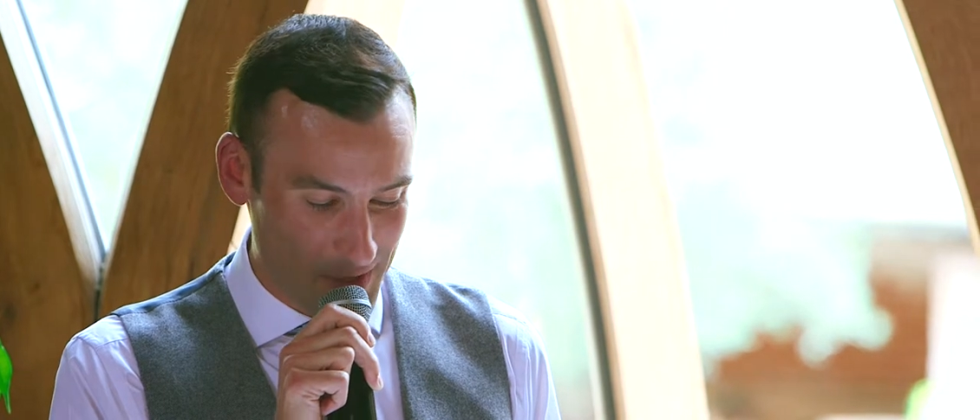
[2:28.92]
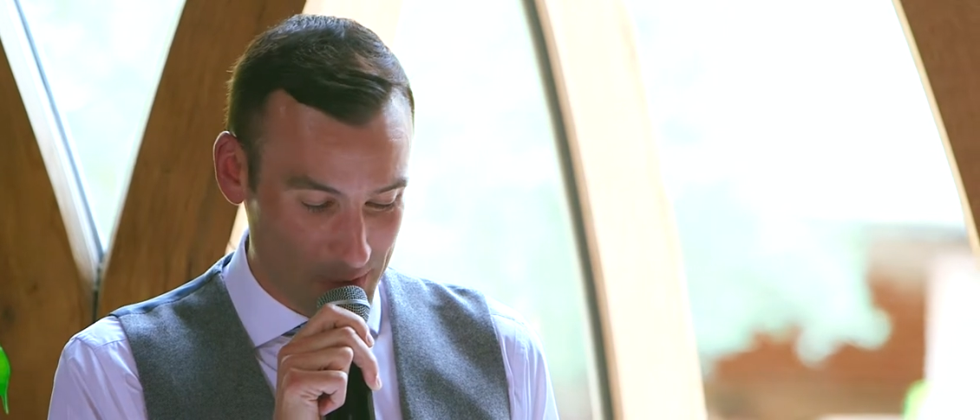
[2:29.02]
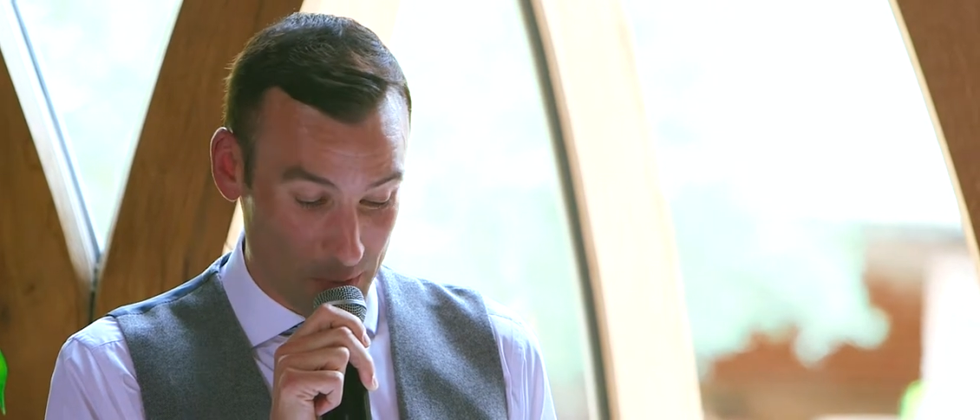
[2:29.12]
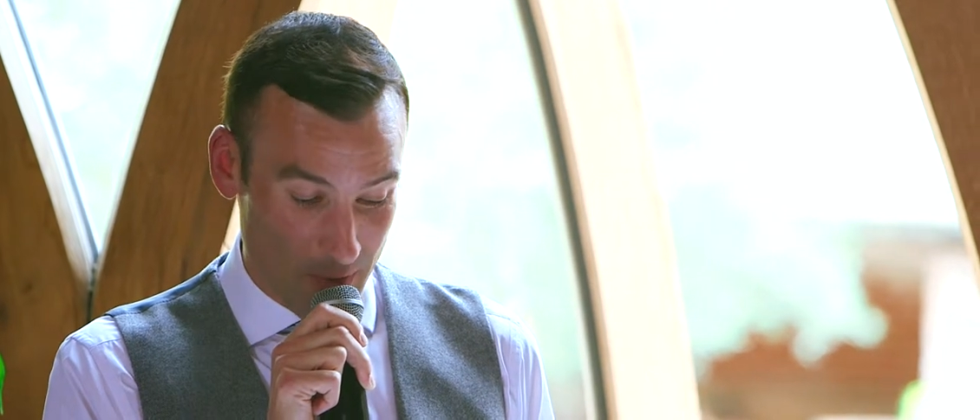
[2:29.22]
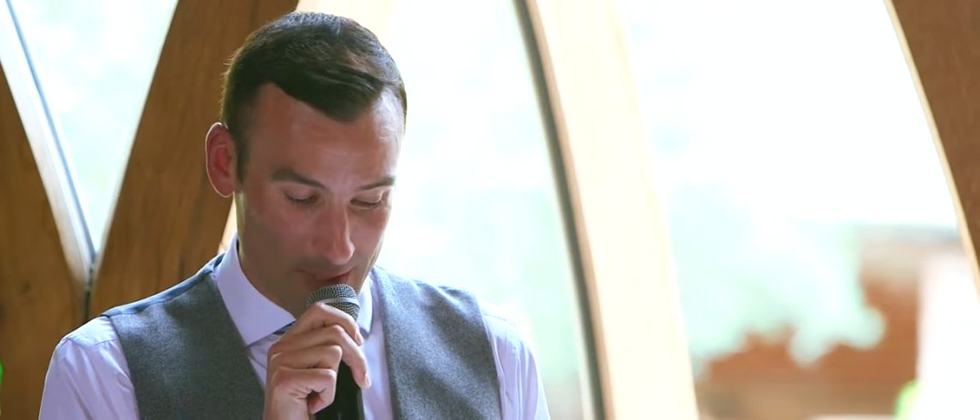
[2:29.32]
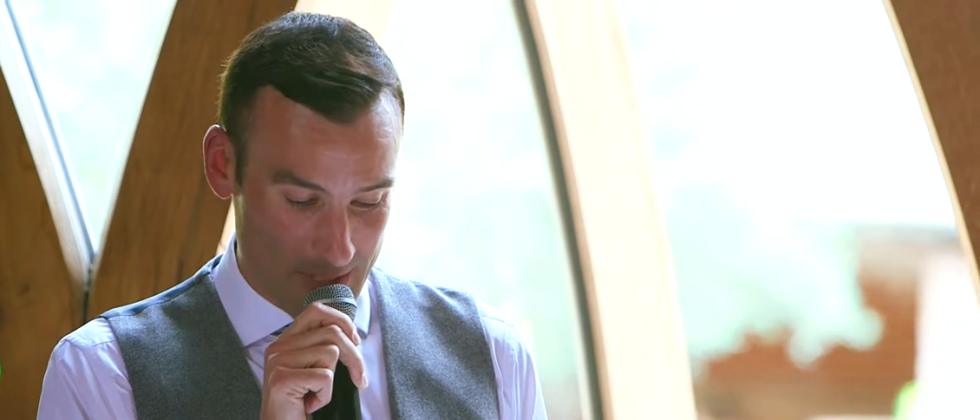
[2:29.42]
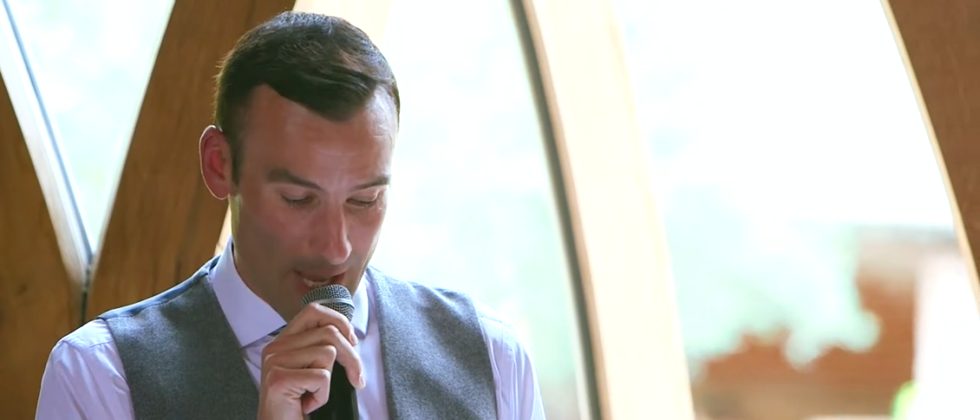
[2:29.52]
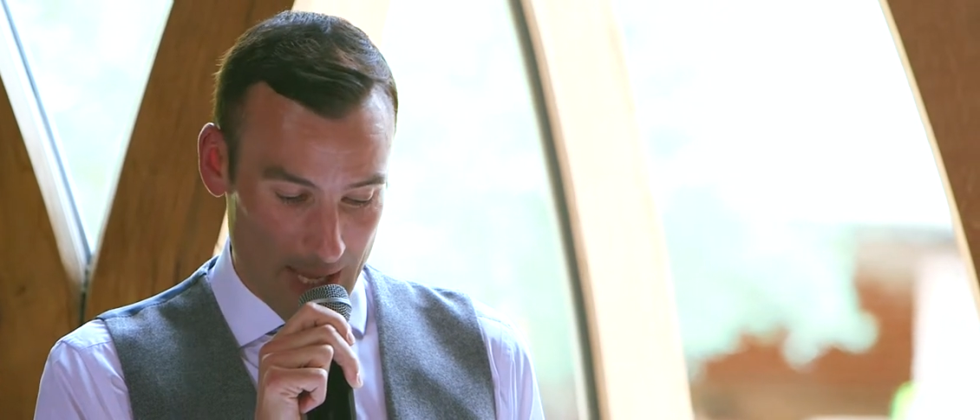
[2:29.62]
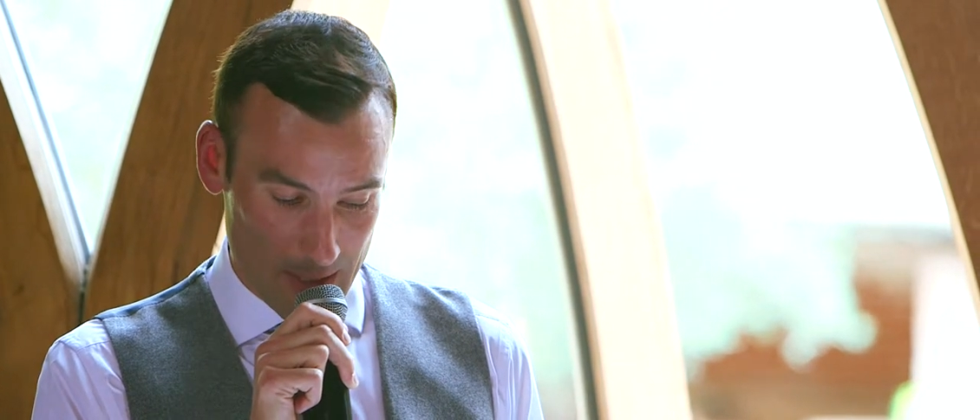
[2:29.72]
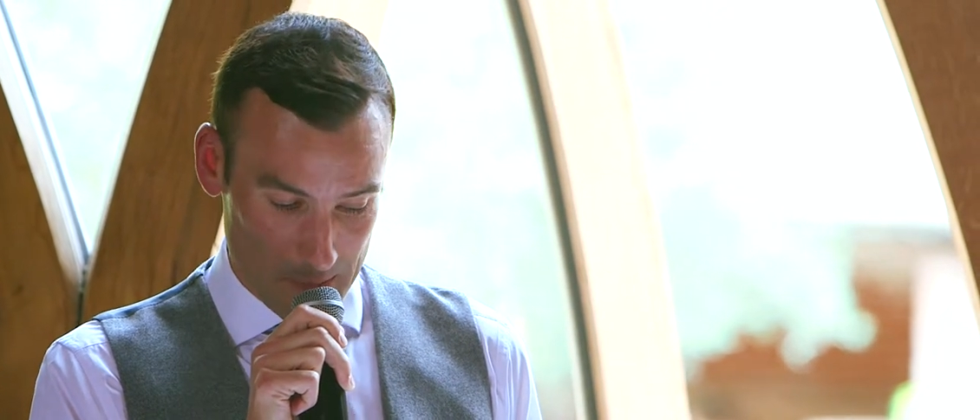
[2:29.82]
just want to
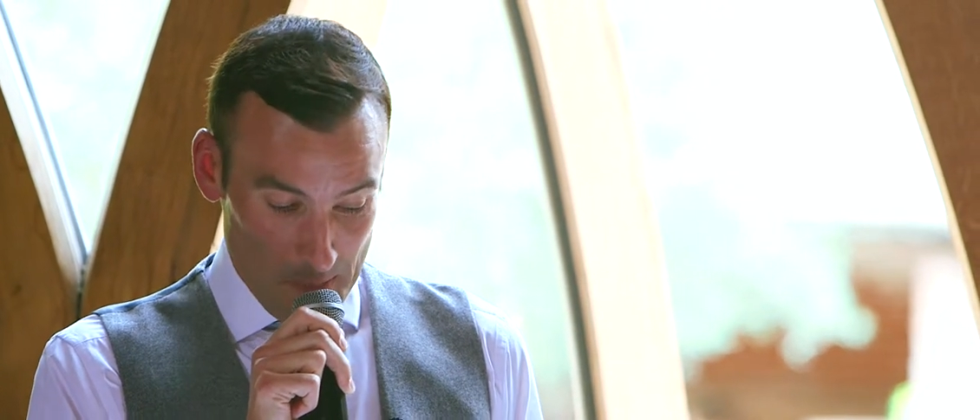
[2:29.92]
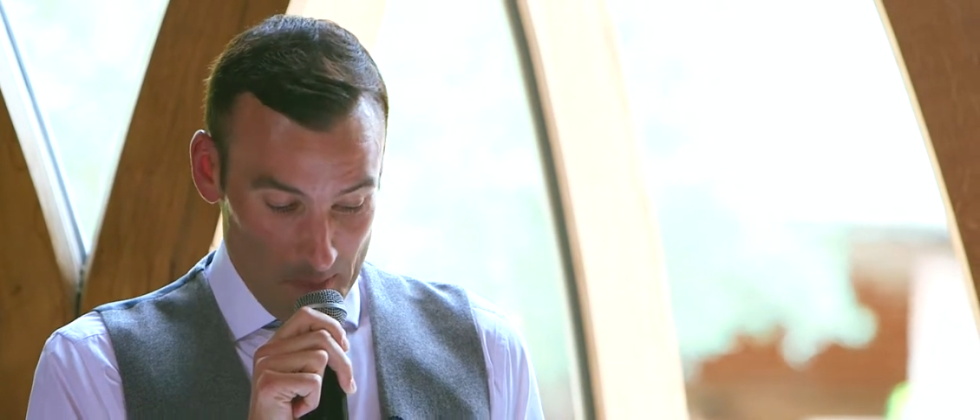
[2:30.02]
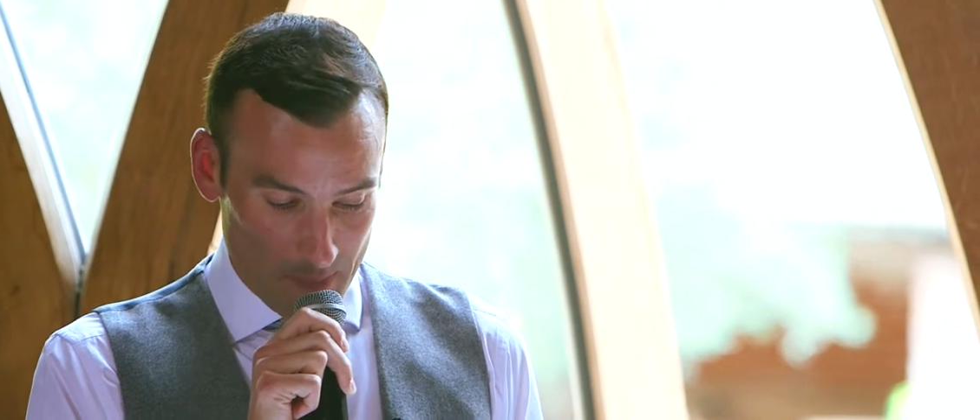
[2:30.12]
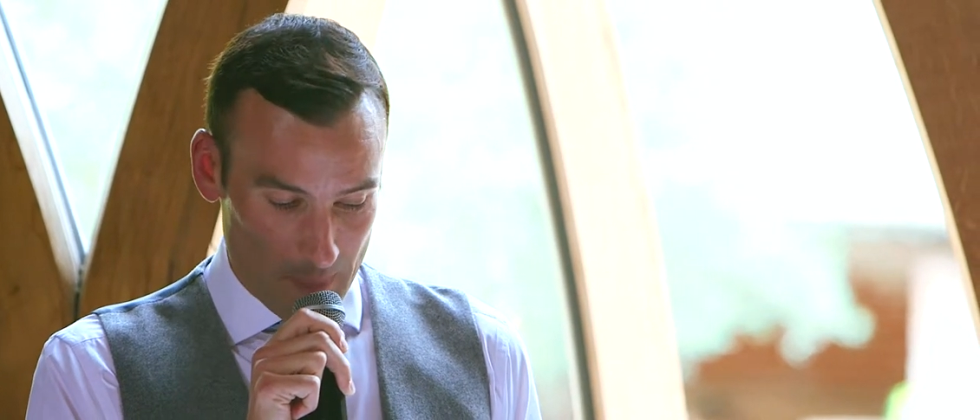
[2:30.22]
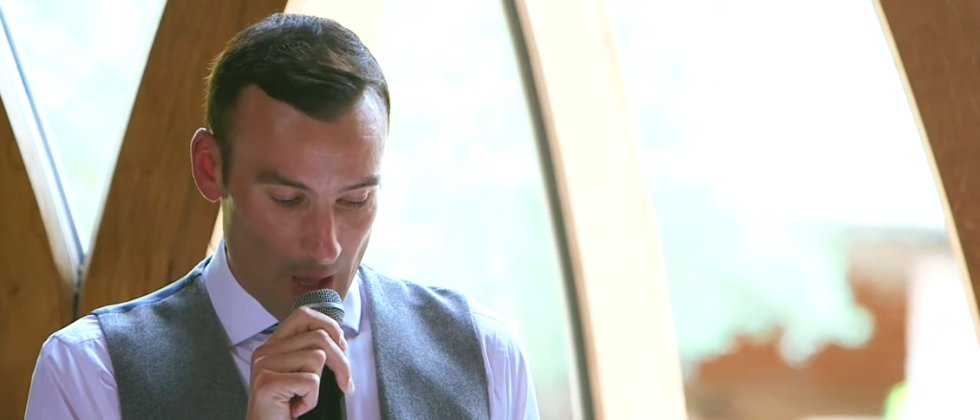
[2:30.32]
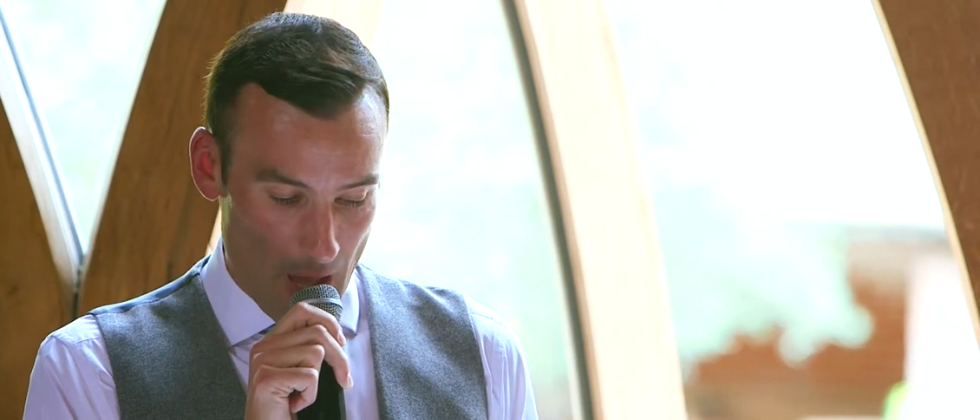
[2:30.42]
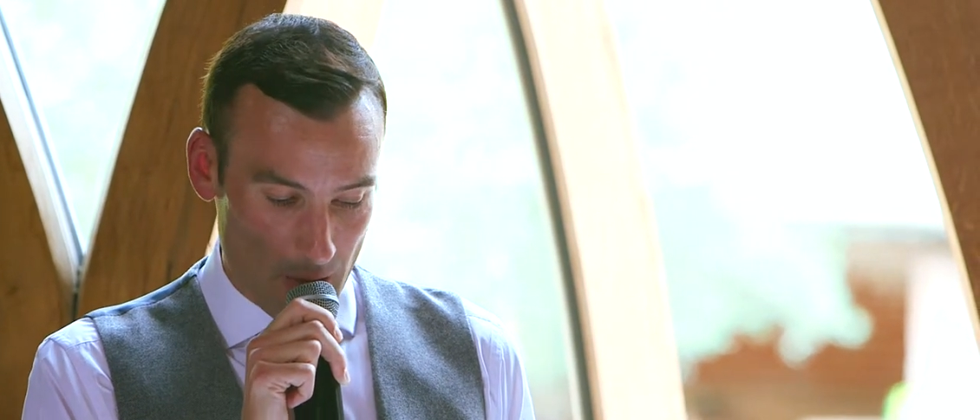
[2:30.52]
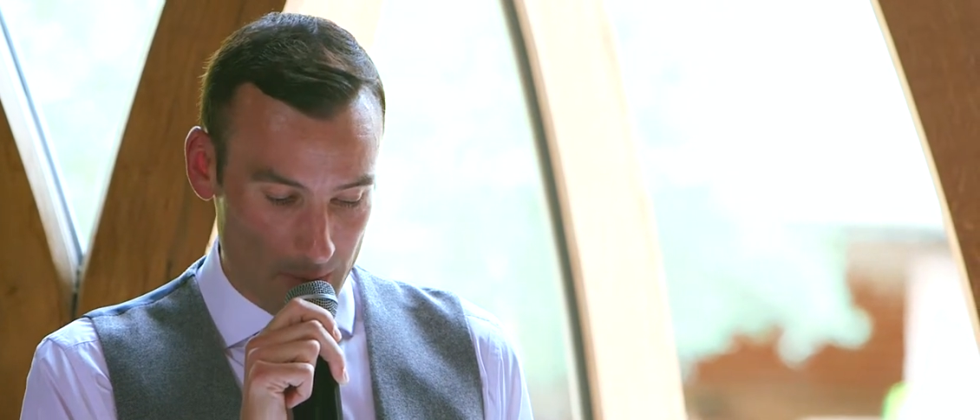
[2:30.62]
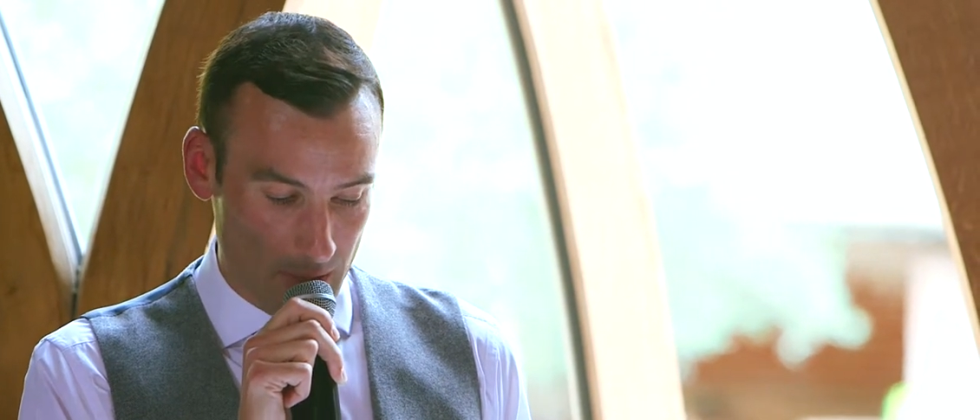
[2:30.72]
say how